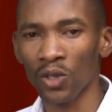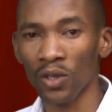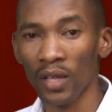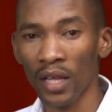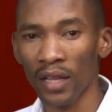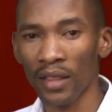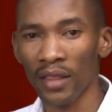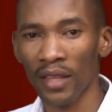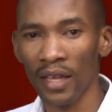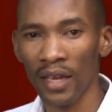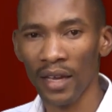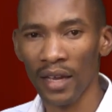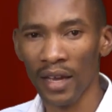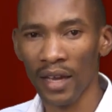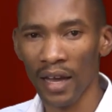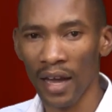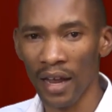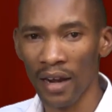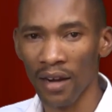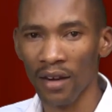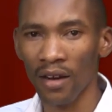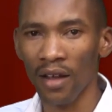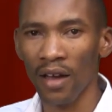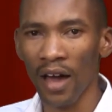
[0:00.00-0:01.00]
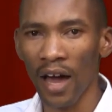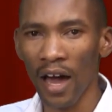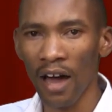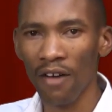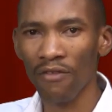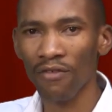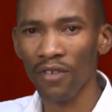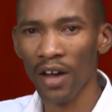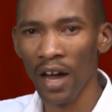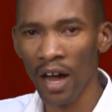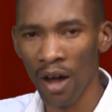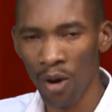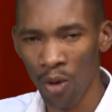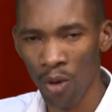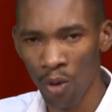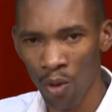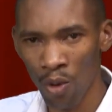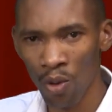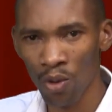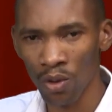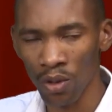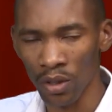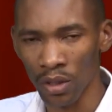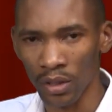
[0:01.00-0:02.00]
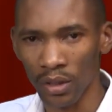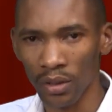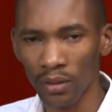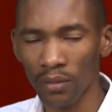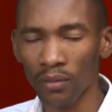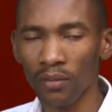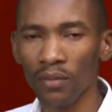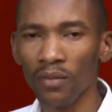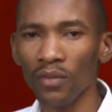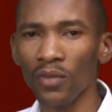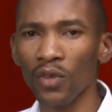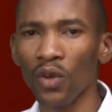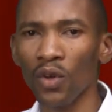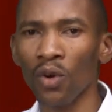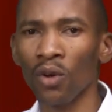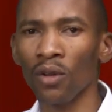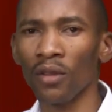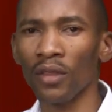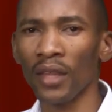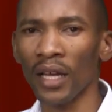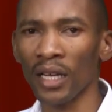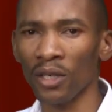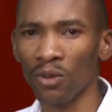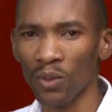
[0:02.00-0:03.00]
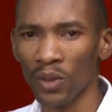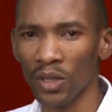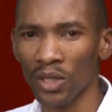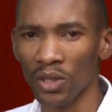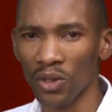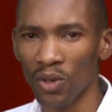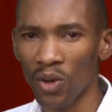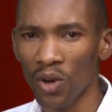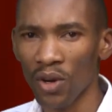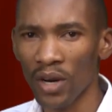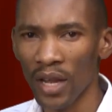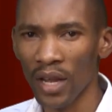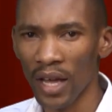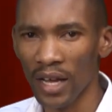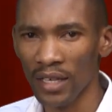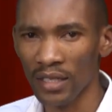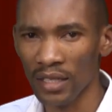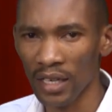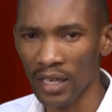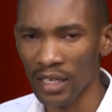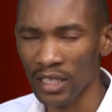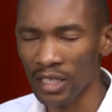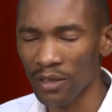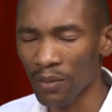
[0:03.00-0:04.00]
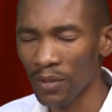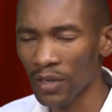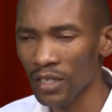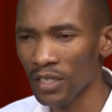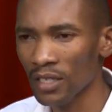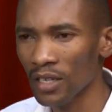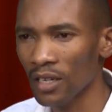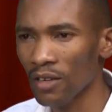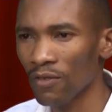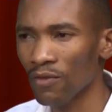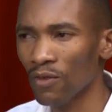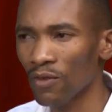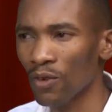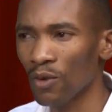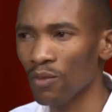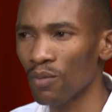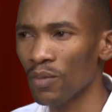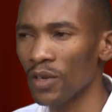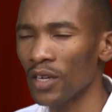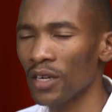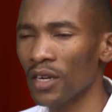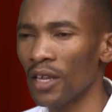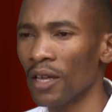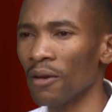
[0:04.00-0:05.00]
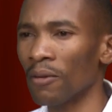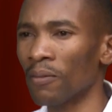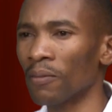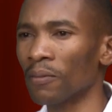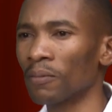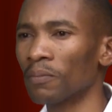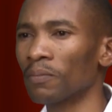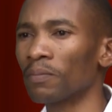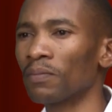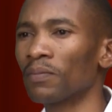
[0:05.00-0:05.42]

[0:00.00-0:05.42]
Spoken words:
so that they can have a hold on that which God has expressly forbidden.